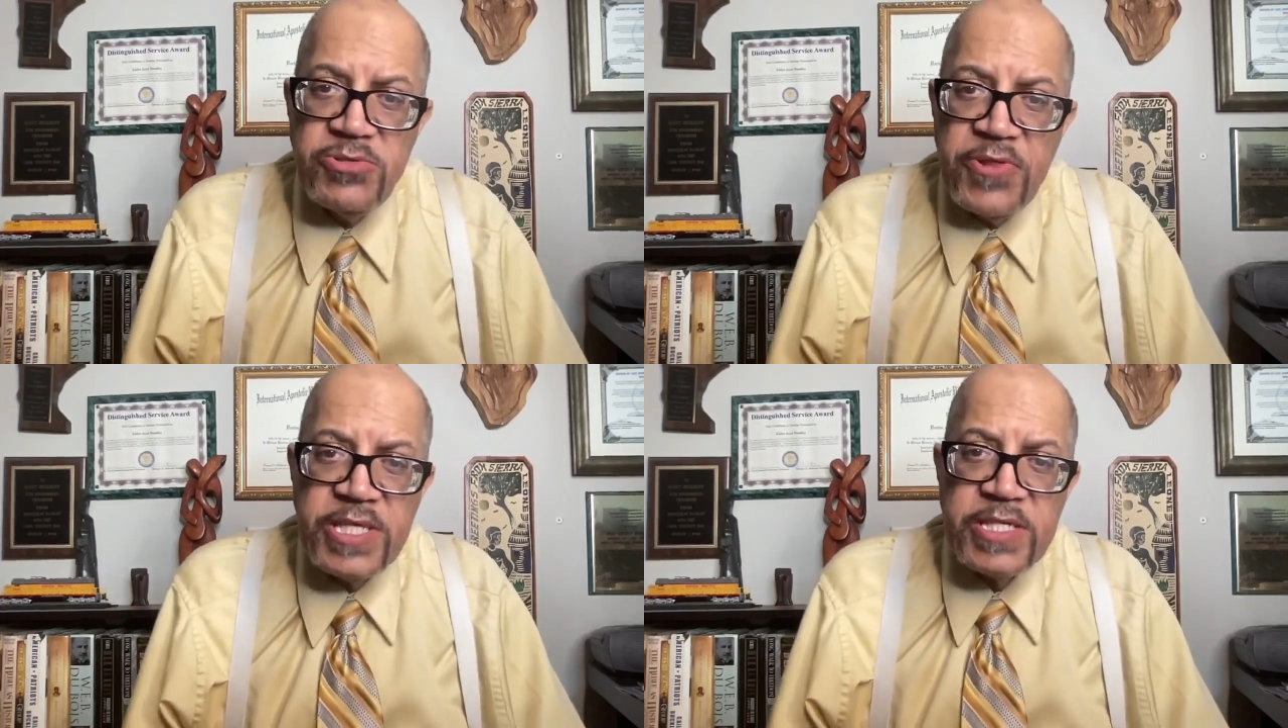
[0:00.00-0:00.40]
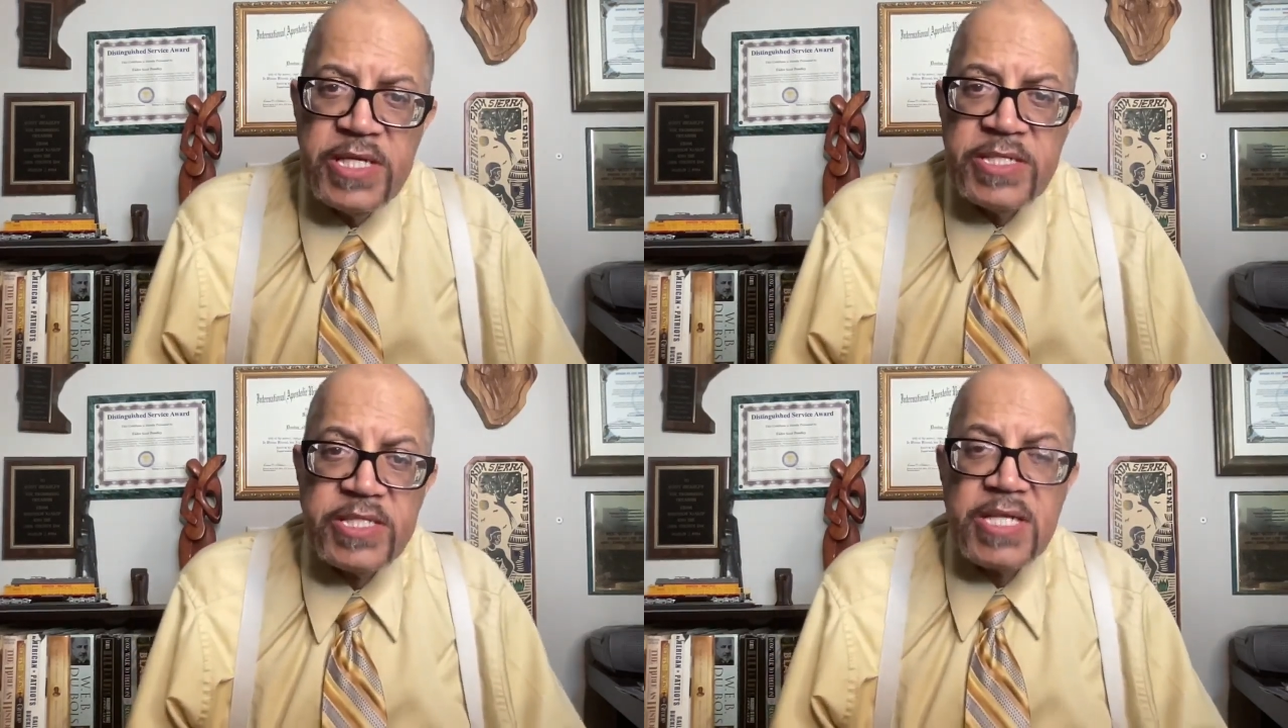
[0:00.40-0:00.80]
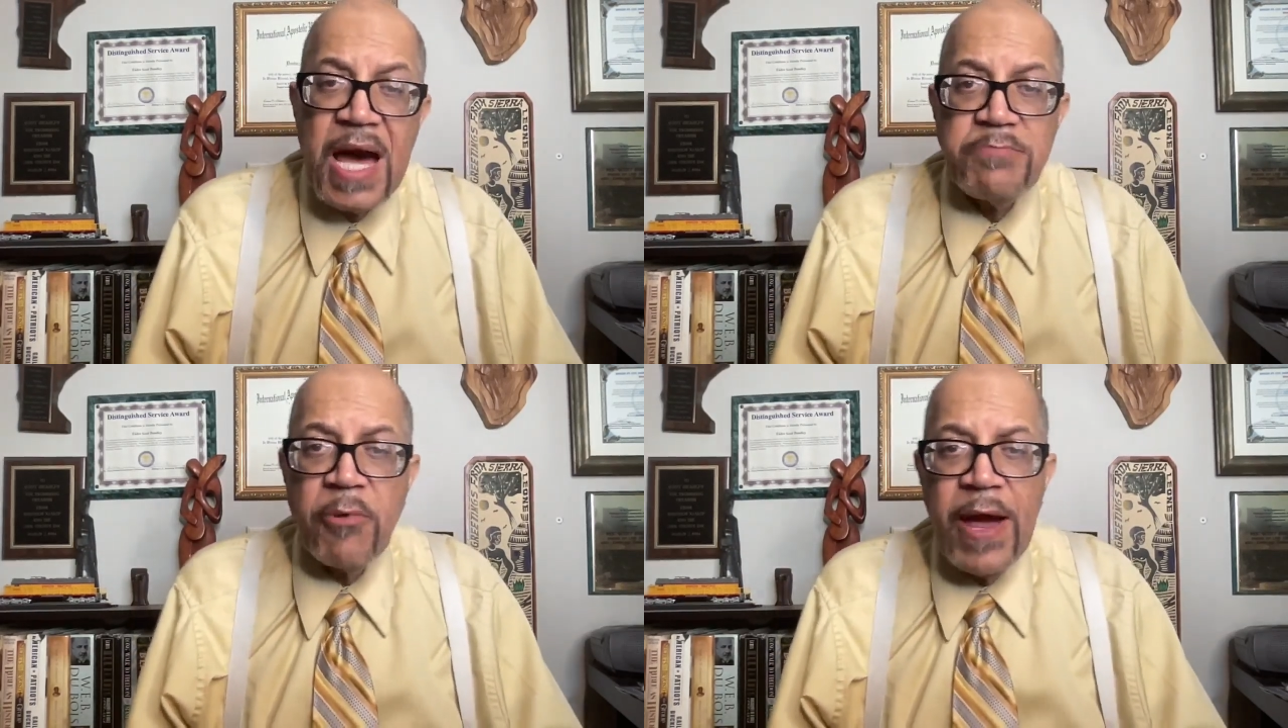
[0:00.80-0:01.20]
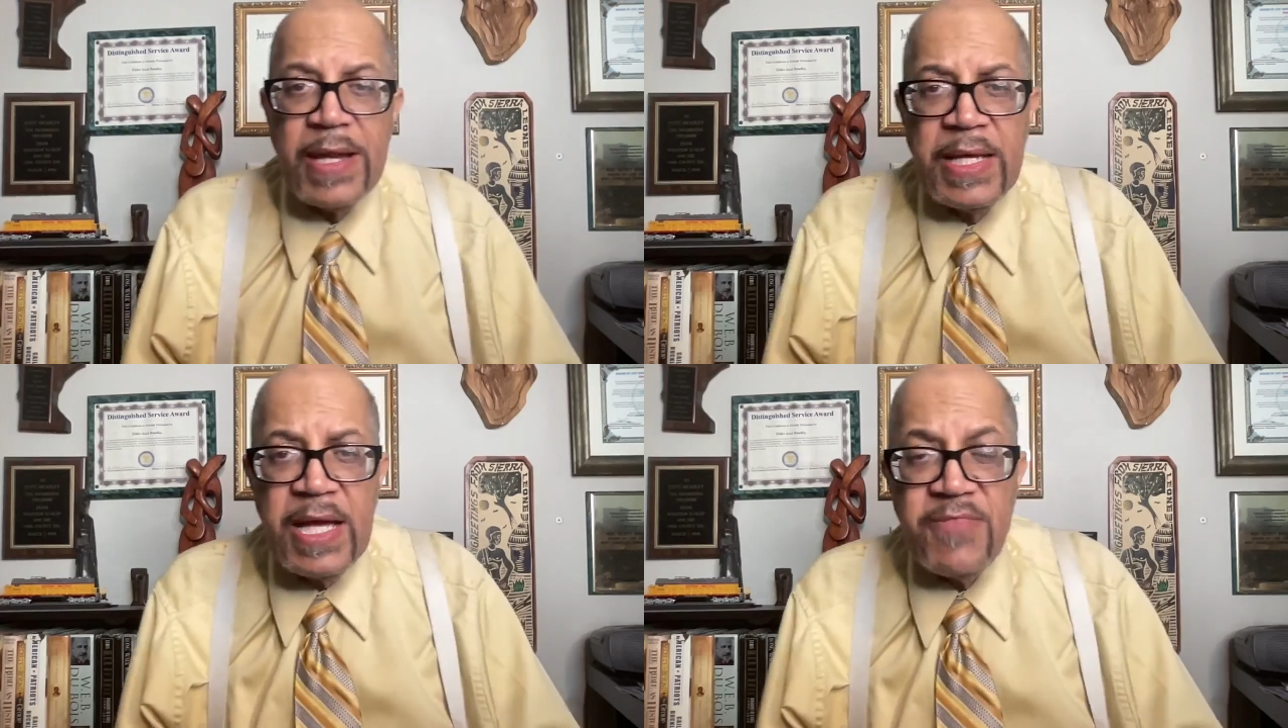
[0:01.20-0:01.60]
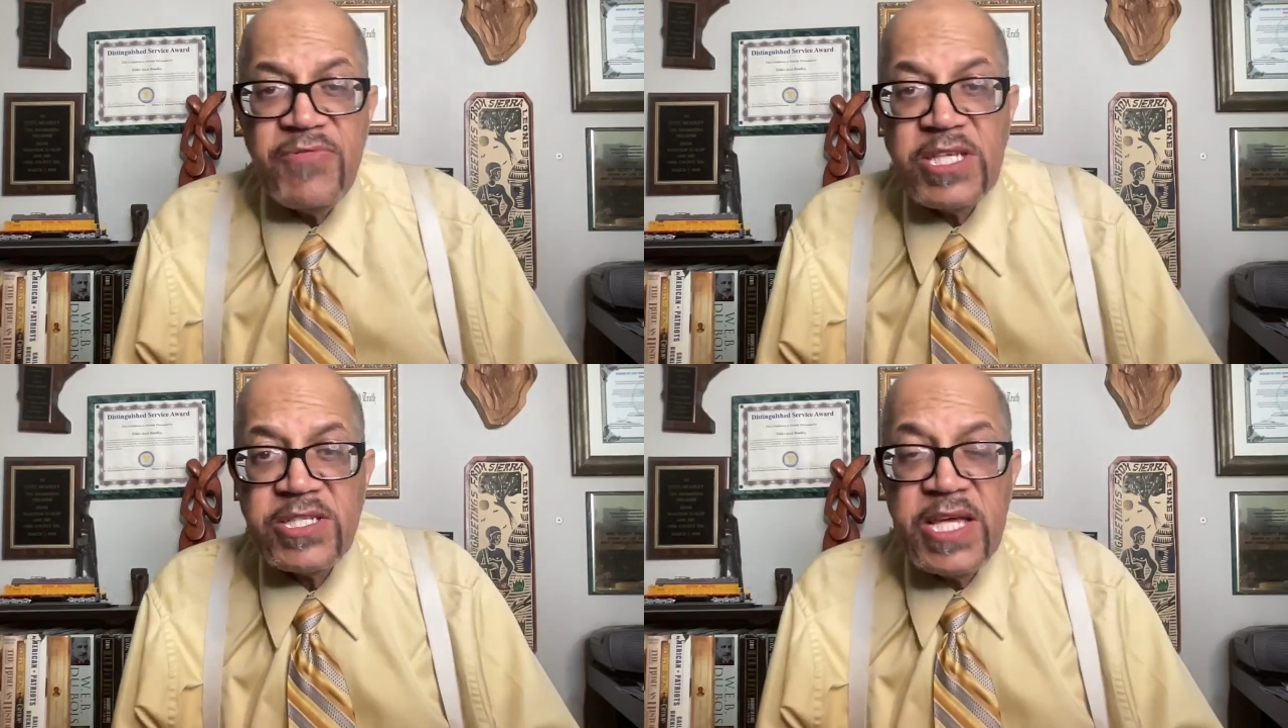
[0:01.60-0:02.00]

This is Scott Bradley, and this